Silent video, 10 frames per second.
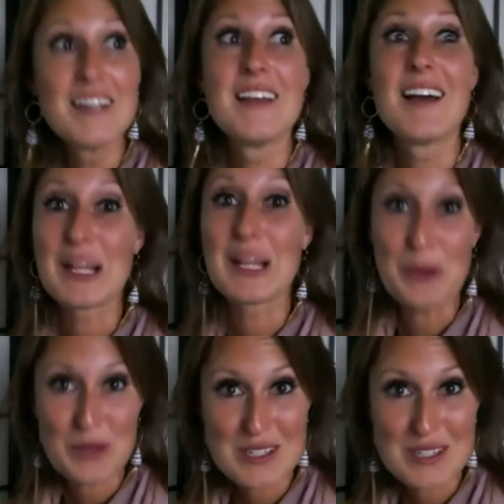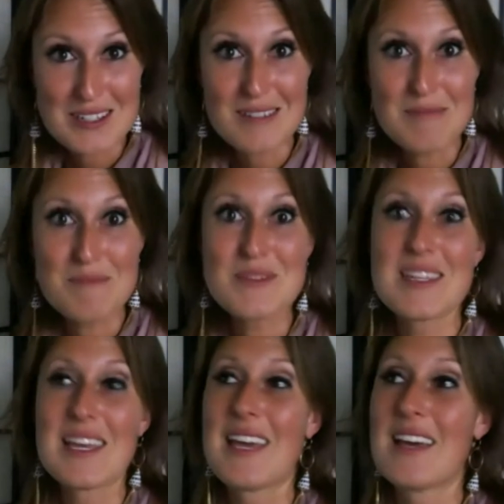I learned the systems,
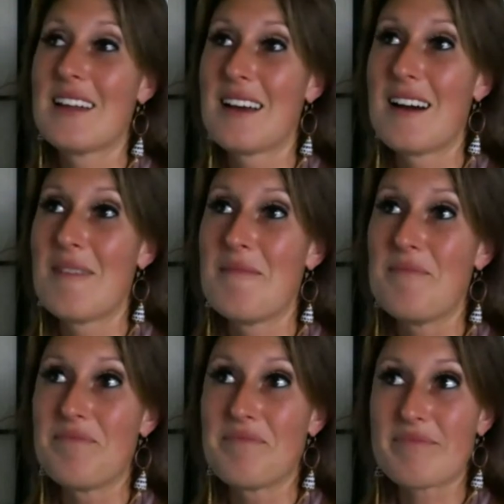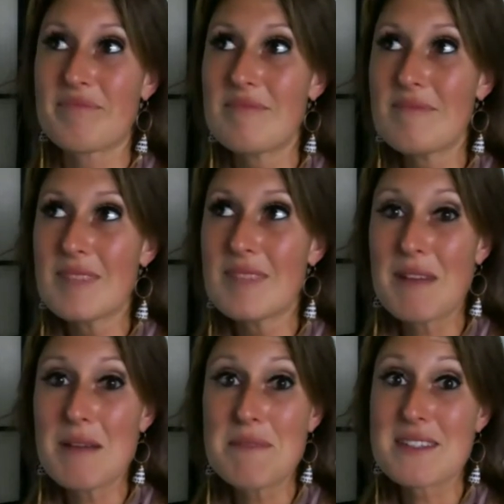and um,
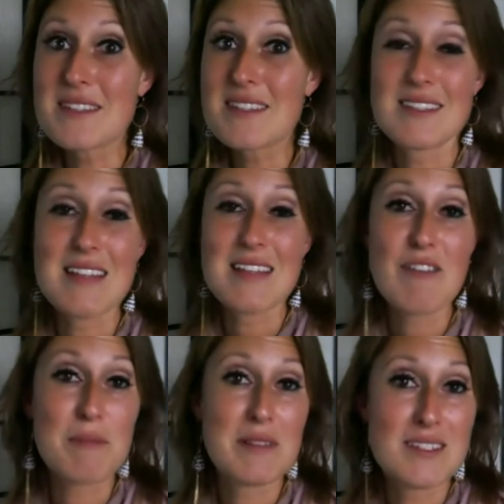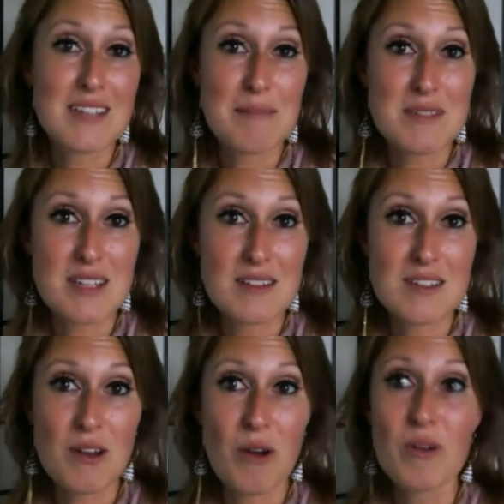my business has never been the same since.
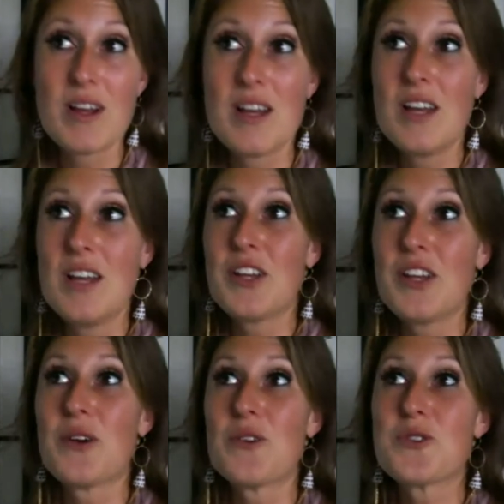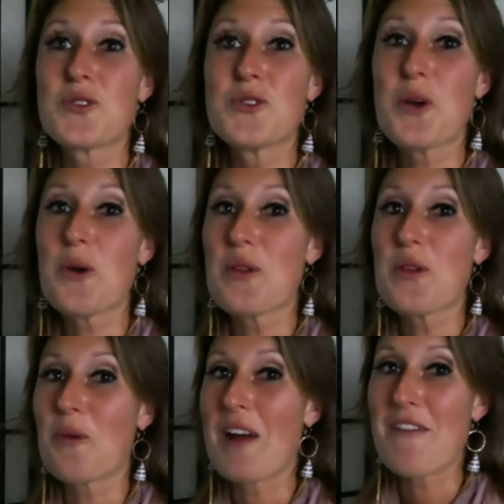So, you know, just know that
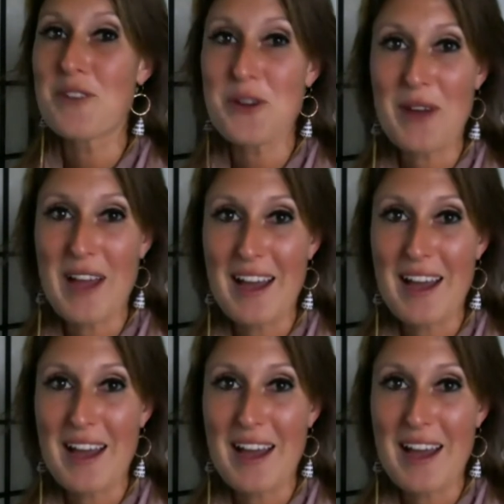wherever you're at,